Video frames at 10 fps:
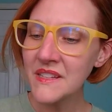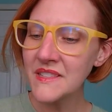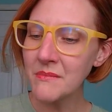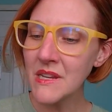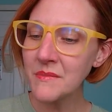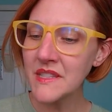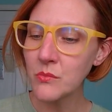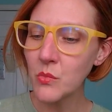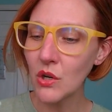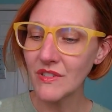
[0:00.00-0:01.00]
Sometimes
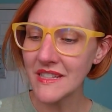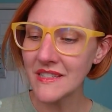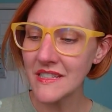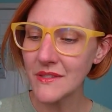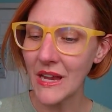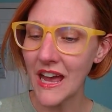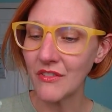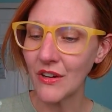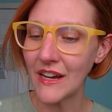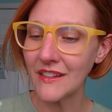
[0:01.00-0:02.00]
the more resistance we
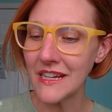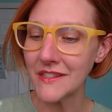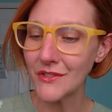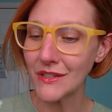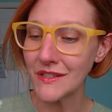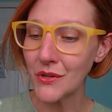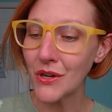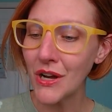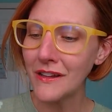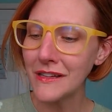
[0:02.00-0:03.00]
have around answering a
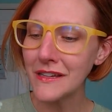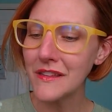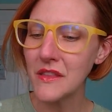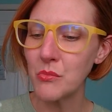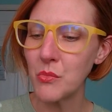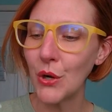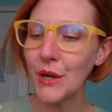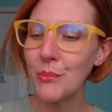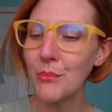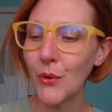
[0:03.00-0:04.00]
soul calling, the
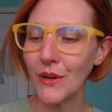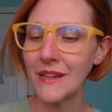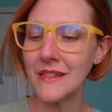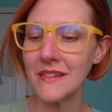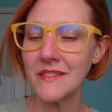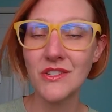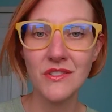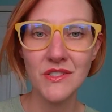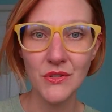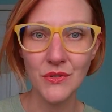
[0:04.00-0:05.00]
more important it is to
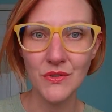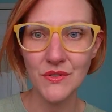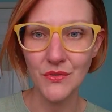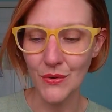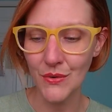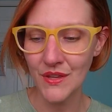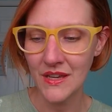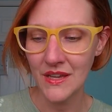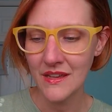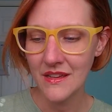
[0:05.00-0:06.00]
your soul's growth.
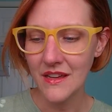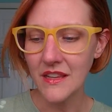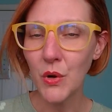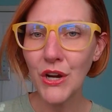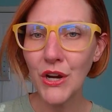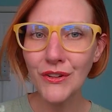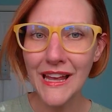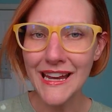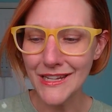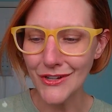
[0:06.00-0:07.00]
And the Work Your
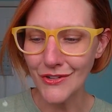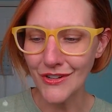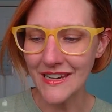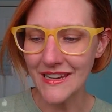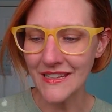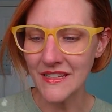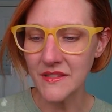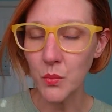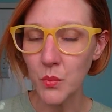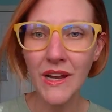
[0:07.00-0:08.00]
Light inquiry
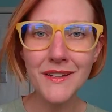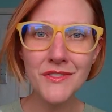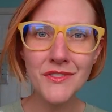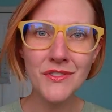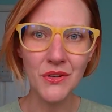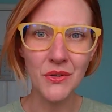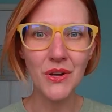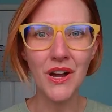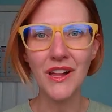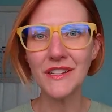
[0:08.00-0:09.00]
is, what is your
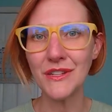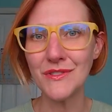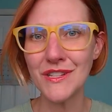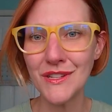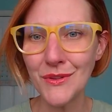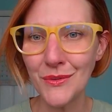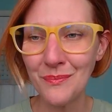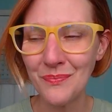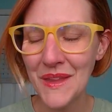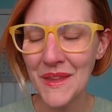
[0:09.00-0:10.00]
soul calling you to
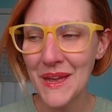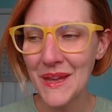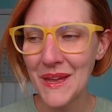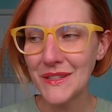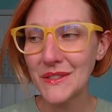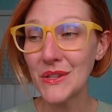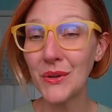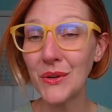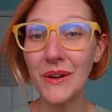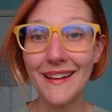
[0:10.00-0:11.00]
do?
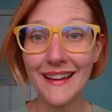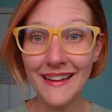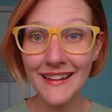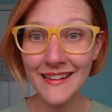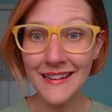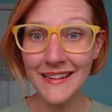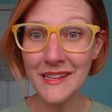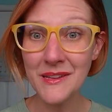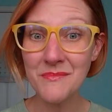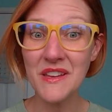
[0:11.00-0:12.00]
So I
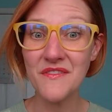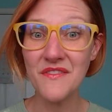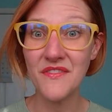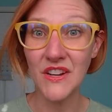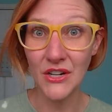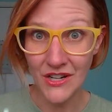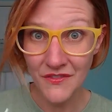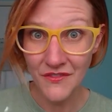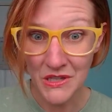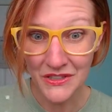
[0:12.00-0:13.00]
am
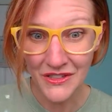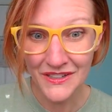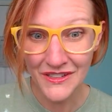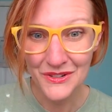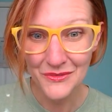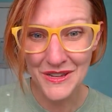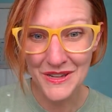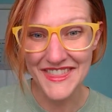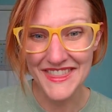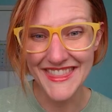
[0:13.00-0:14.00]
very familiar
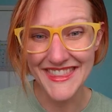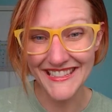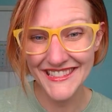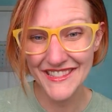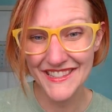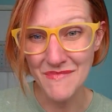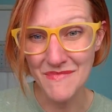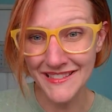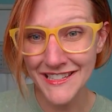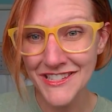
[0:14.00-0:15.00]
with this
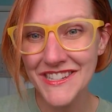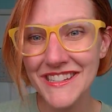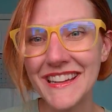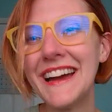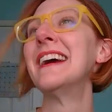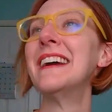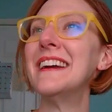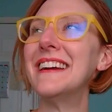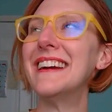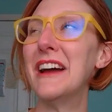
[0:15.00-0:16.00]
message.
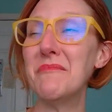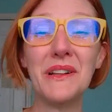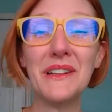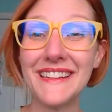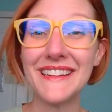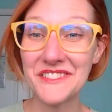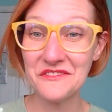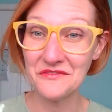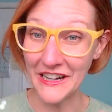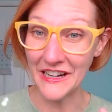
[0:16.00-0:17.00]
I pull it
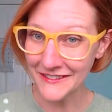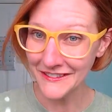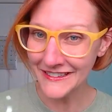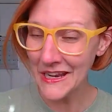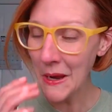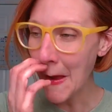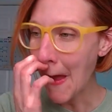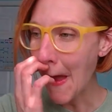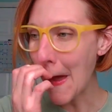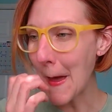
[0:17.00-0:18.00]
regularly.
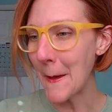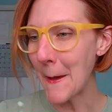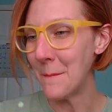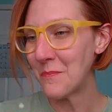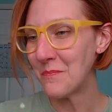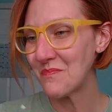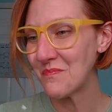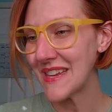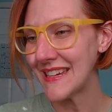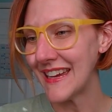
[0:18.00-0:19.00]

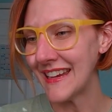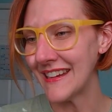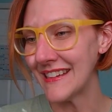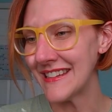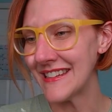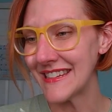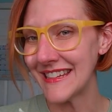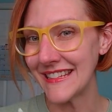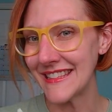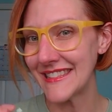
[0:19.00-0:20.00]
And
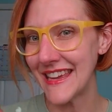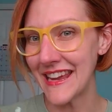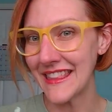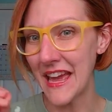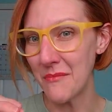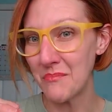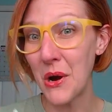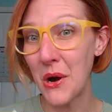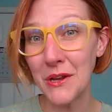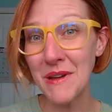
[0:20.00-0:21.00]
it's like that
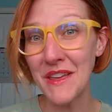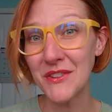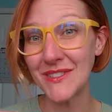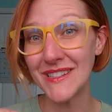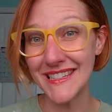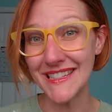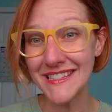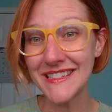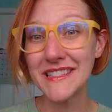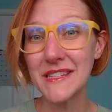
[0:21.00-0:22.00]
part about the
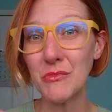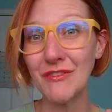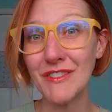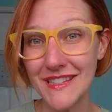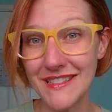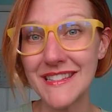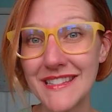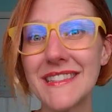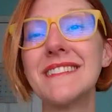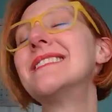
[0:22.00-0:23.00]
resistance. The more
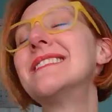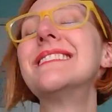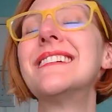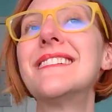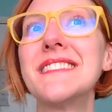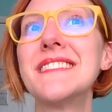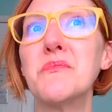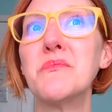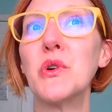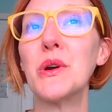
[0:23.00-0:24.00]
resistance there is,
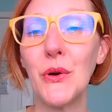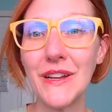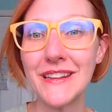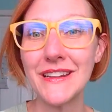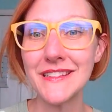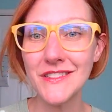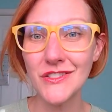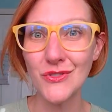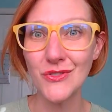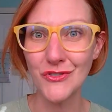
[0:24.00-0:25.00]
the more important it is
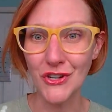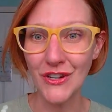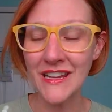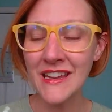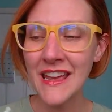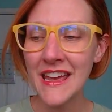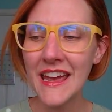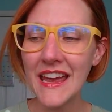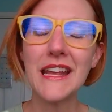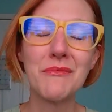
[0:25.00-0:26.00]
to your journey.
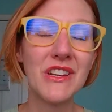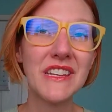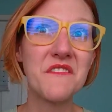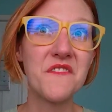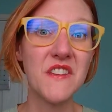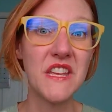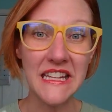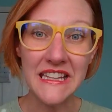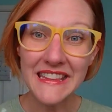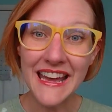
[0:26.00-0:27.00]
And I'm really
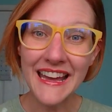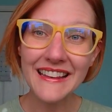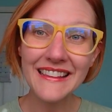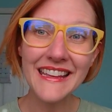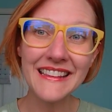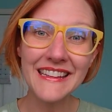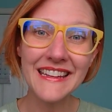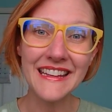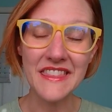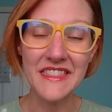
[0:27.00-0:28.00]
feeling that
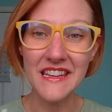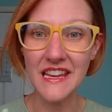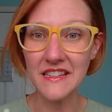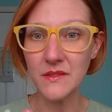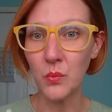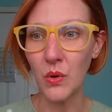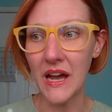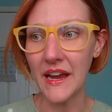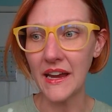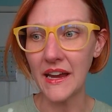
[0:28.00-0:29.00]
lately. And I think that's
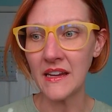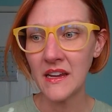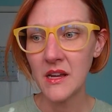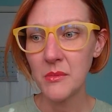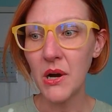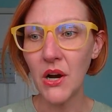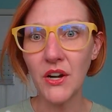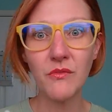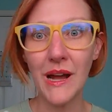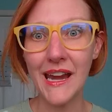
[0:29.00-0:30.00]

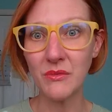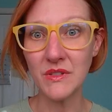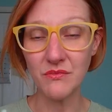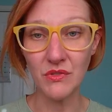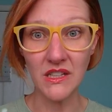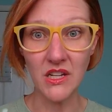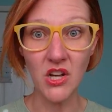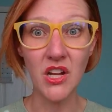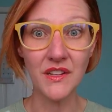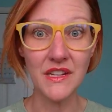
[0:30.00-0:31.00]
part of why I was really
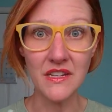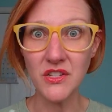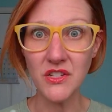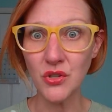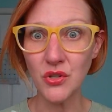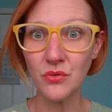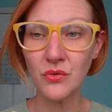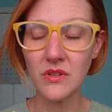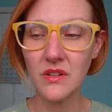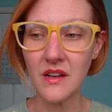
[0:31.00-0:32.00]
called
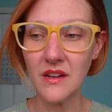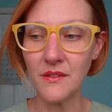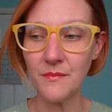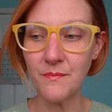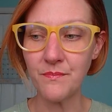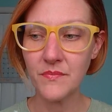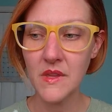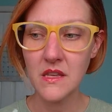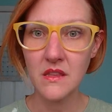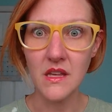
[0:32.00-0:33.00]
into
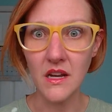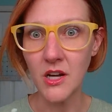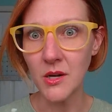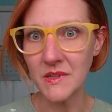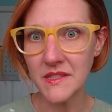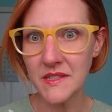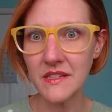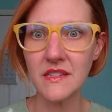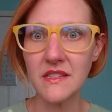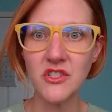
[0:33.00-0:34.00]
that hermit
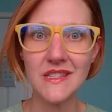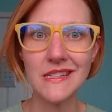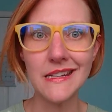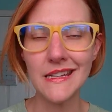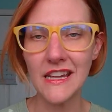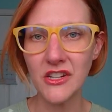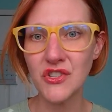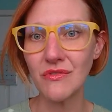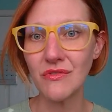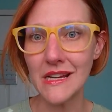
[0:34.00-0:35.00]
space and just needing
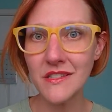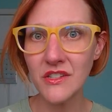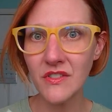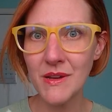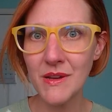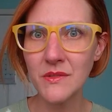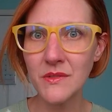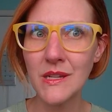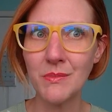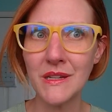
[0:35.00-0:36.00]
extra rest over the past
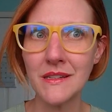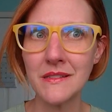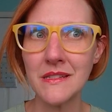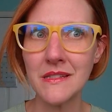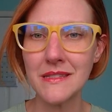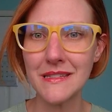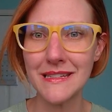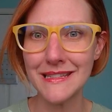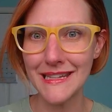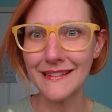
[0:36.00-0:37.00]
week, because
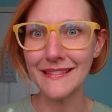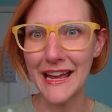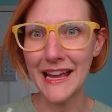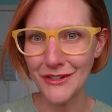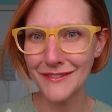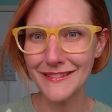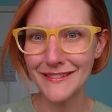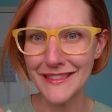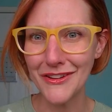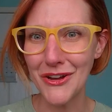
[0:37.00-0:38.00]
it's getting louder.
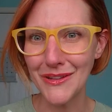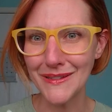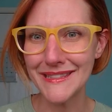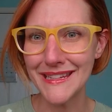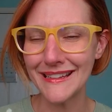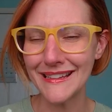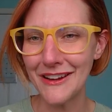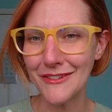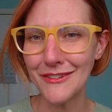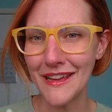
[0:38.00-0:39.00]
Like the call is getting
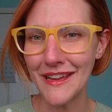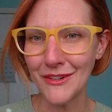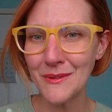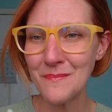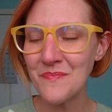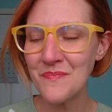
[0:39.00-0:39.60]
louder and louder.